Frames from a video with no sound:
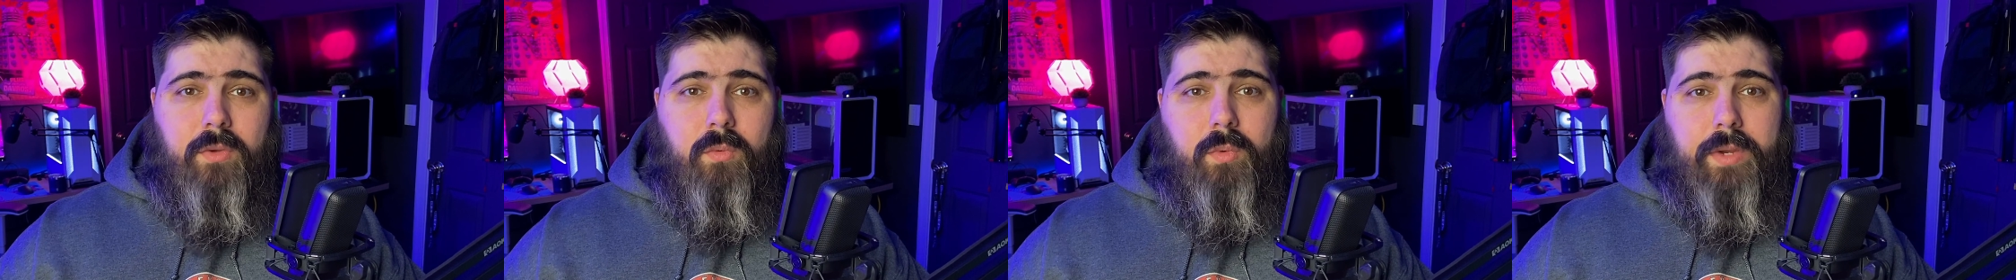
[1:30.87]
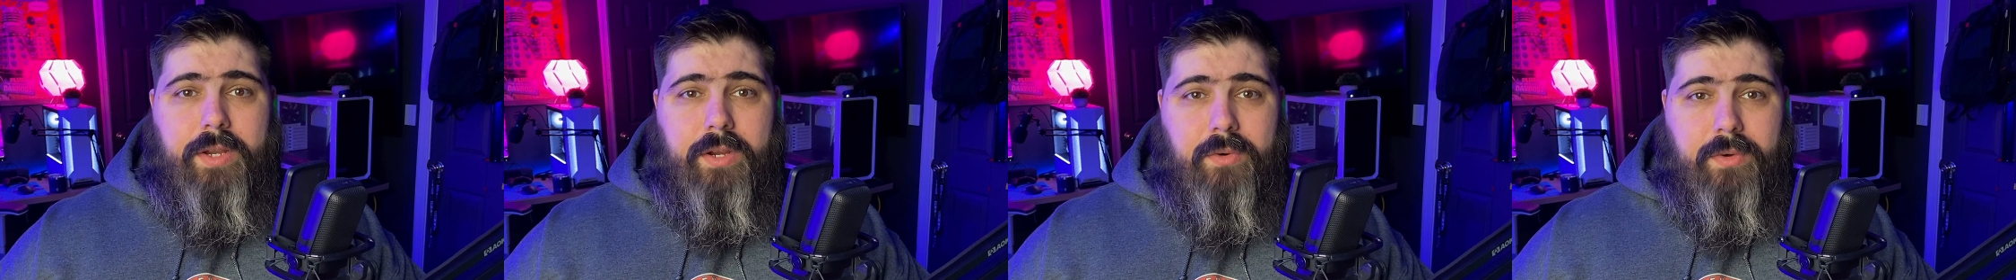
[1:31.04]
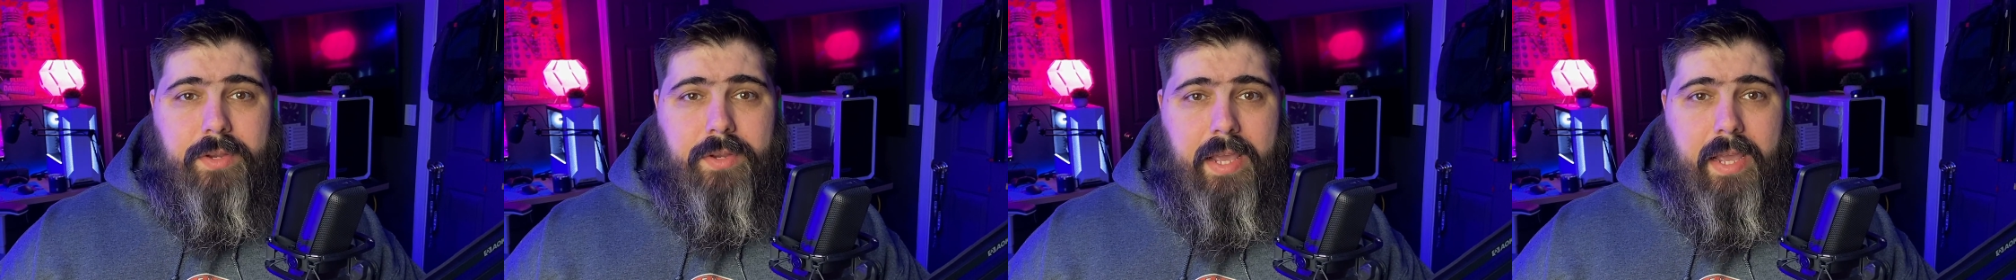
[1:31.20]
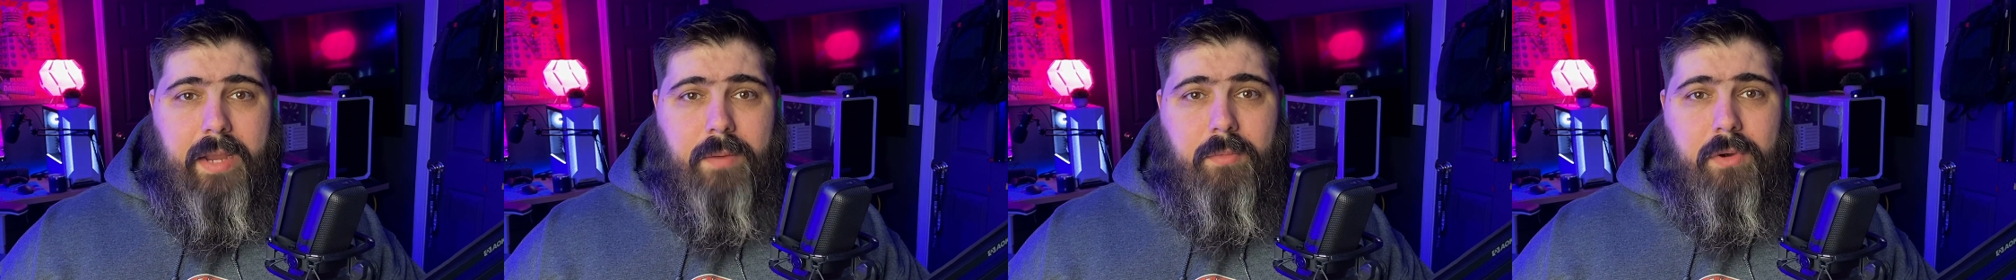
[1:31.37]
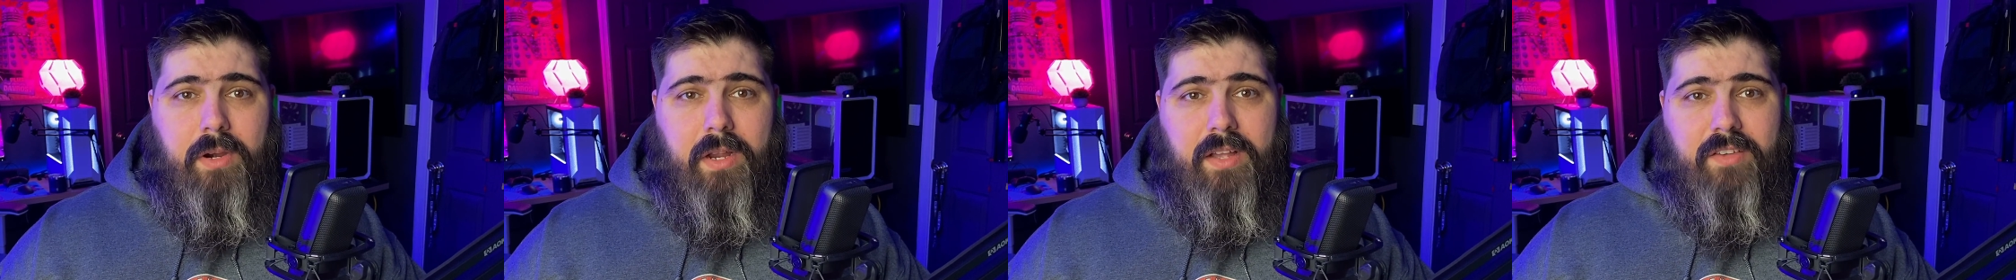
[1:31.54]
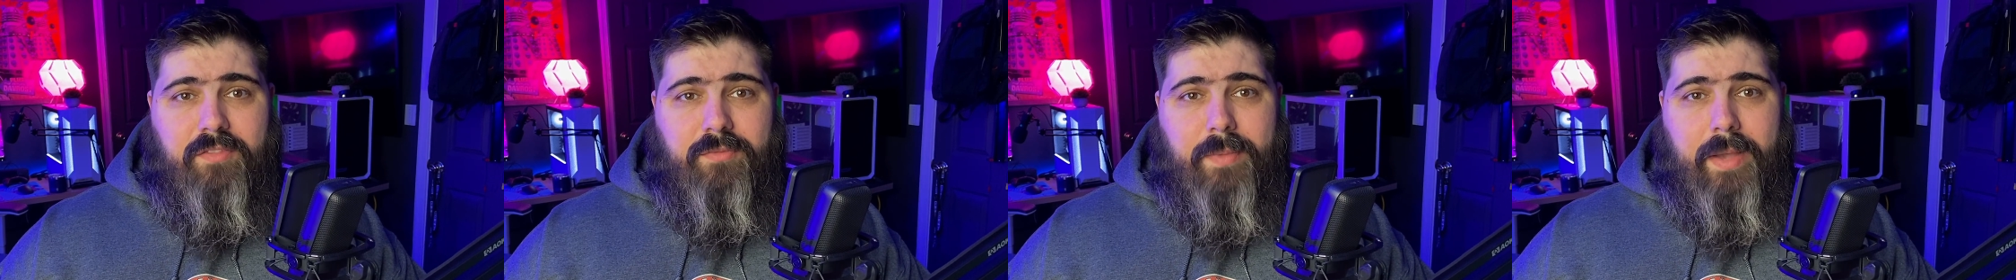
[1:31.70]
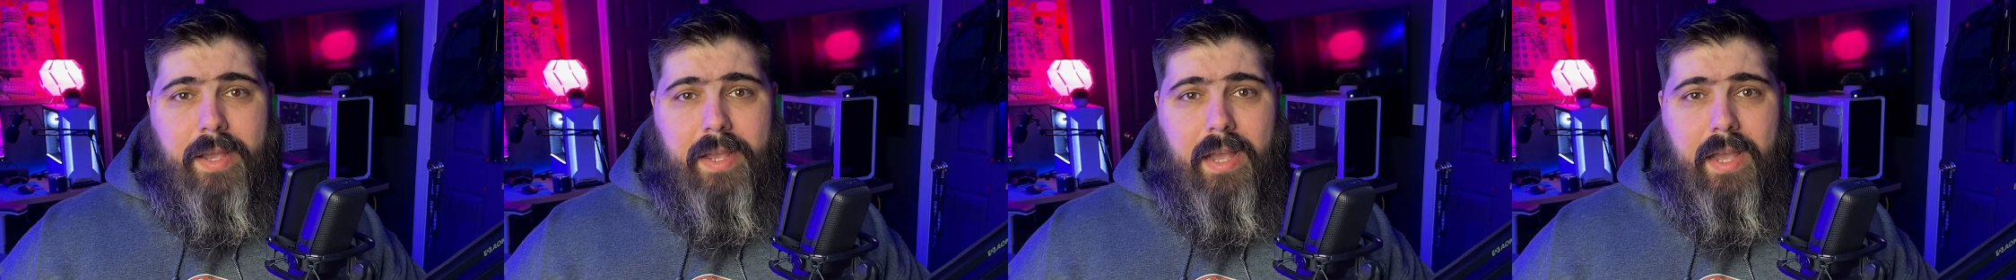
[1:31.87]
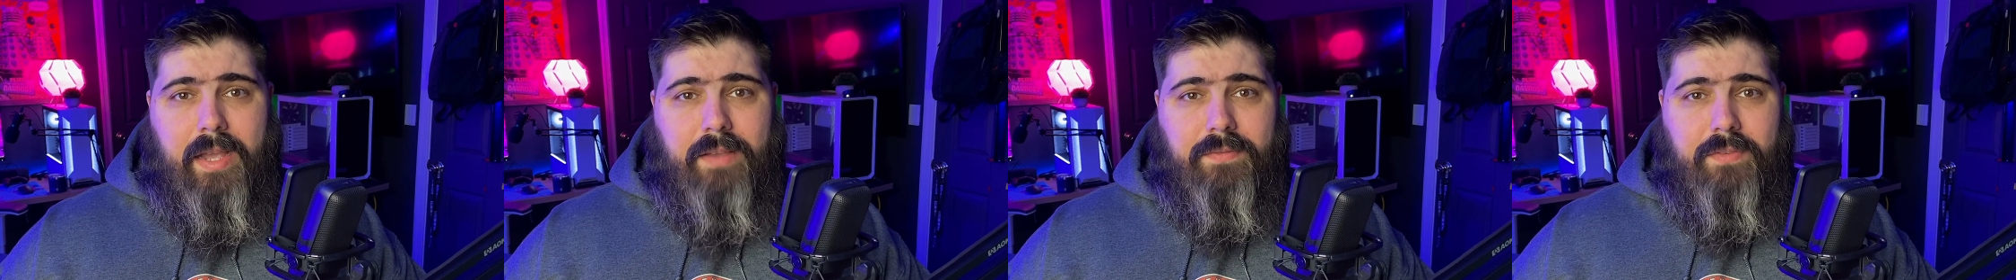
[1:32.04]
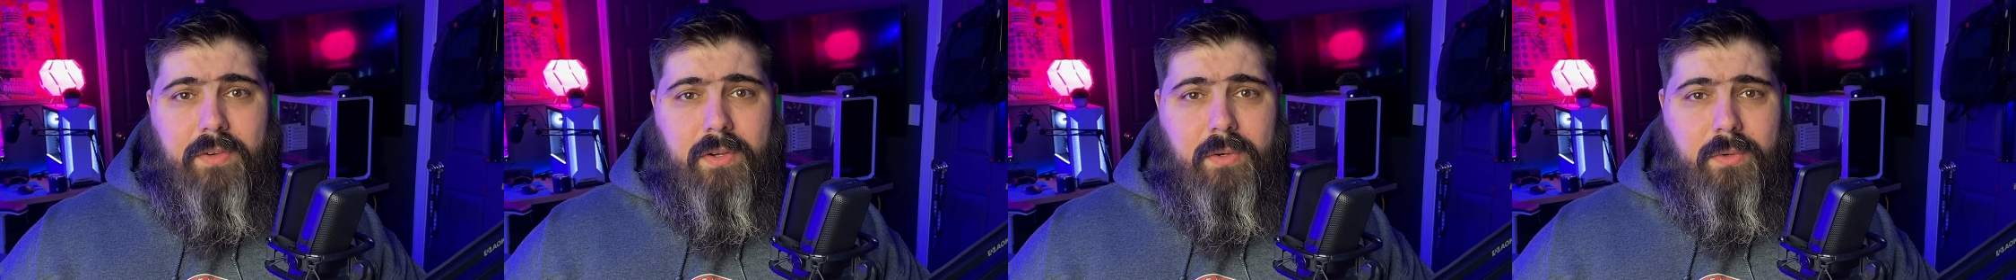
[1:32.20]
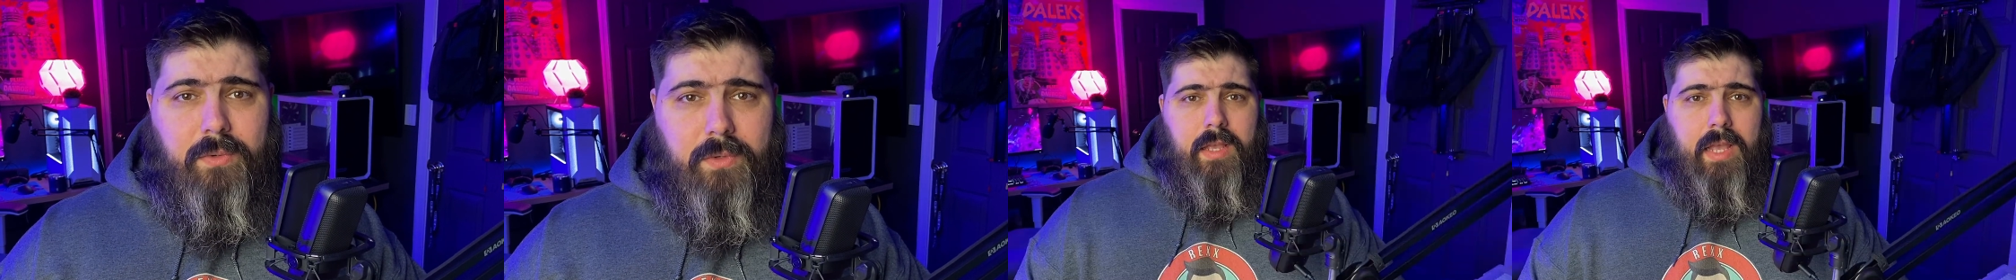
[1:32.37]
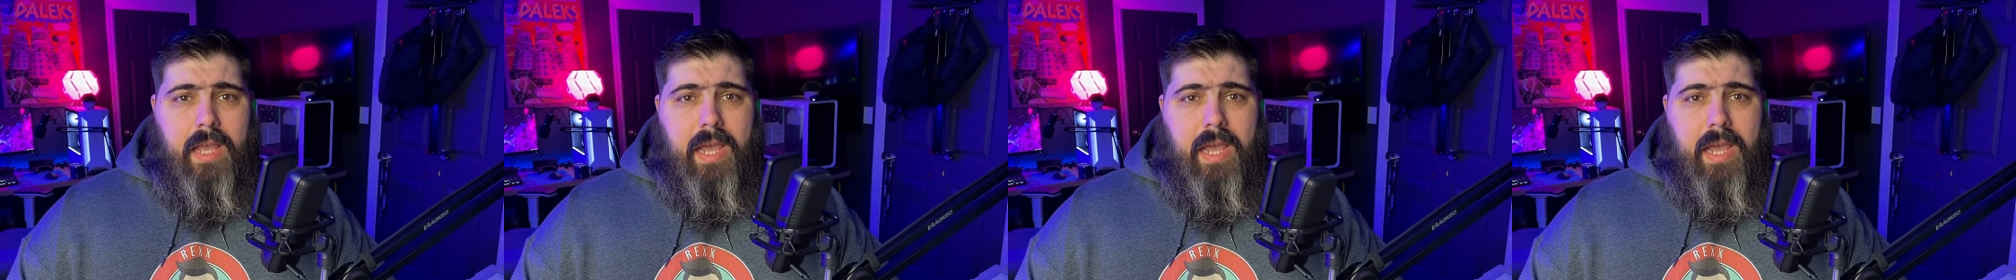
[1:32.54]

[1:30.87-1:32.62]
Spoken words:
rear camera of my iPhone.